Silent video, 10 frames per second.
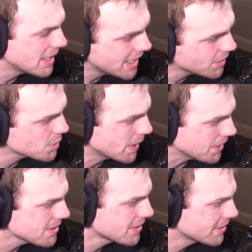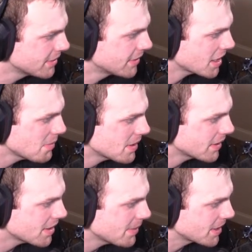Eagles Bills, that could be
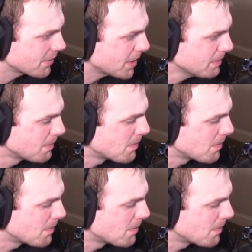a good one.